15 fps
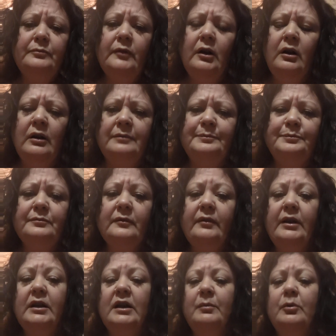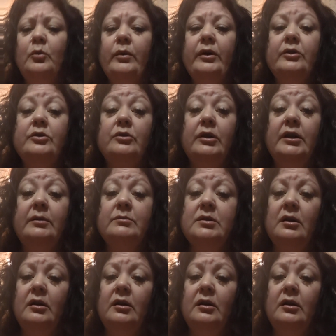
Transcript: Oh, had a couple weird dreams.